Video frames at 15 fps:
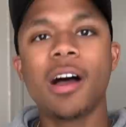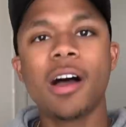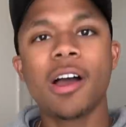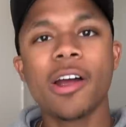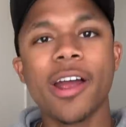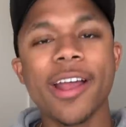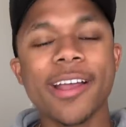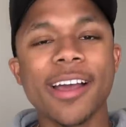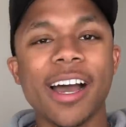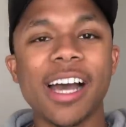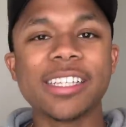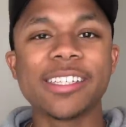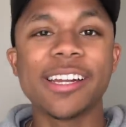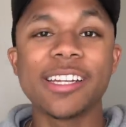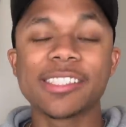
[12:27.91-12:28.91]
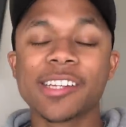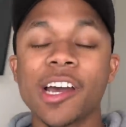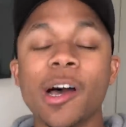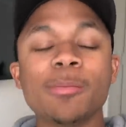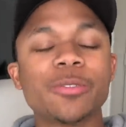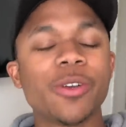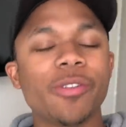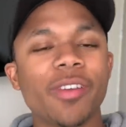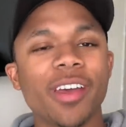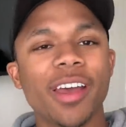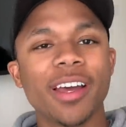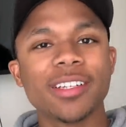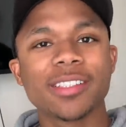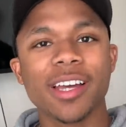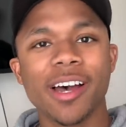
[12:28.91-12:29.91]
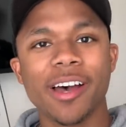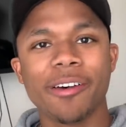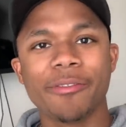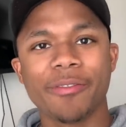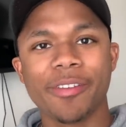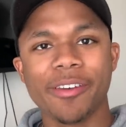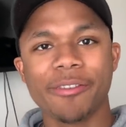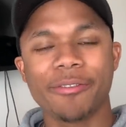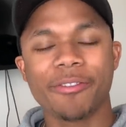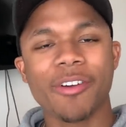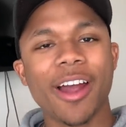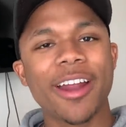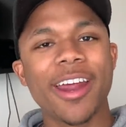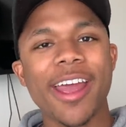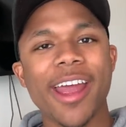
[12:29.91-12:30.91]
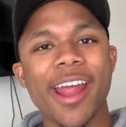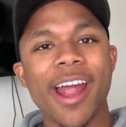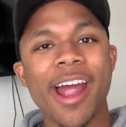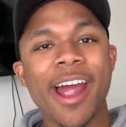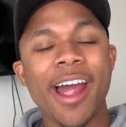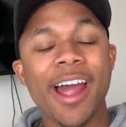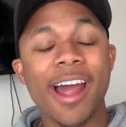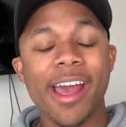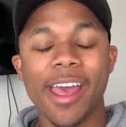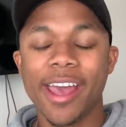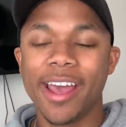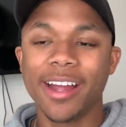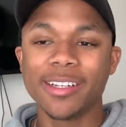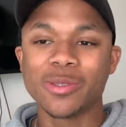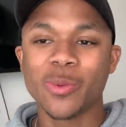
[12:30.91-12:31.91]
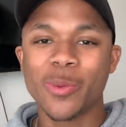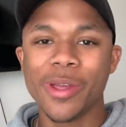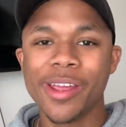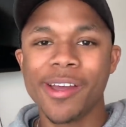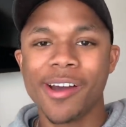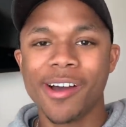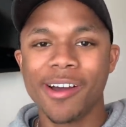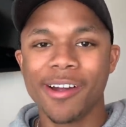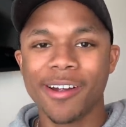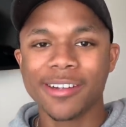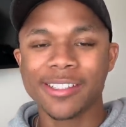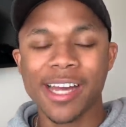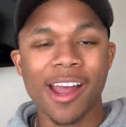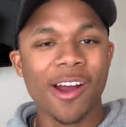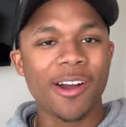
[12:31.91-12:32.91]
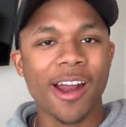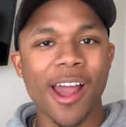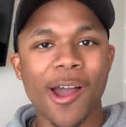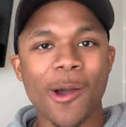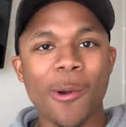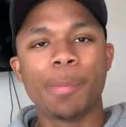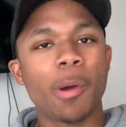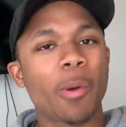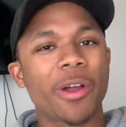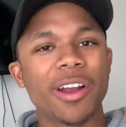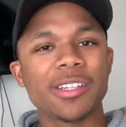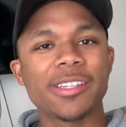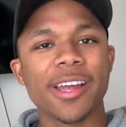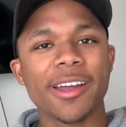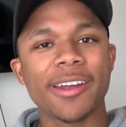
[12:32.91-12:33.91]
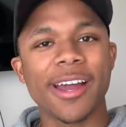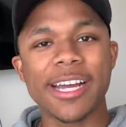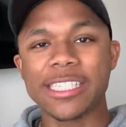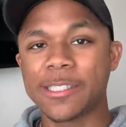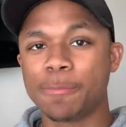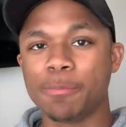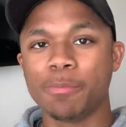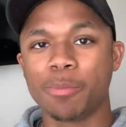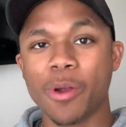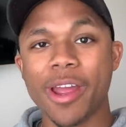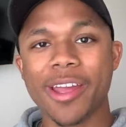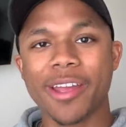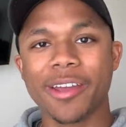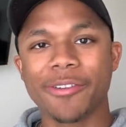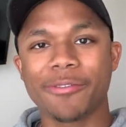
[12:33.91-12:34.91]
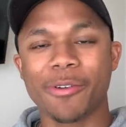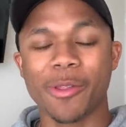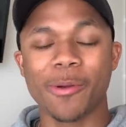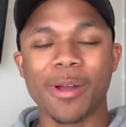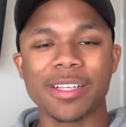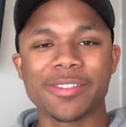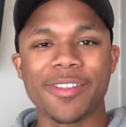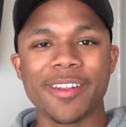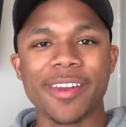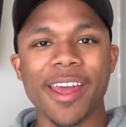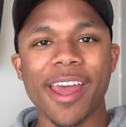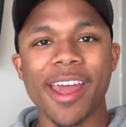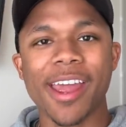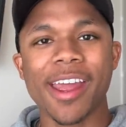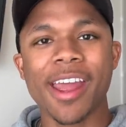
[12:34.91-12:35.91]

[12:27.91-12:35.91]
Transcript: All right, guys, it has come to the end of the Friday, and we are tired out, but we're gonna take a nice break for the rest of the day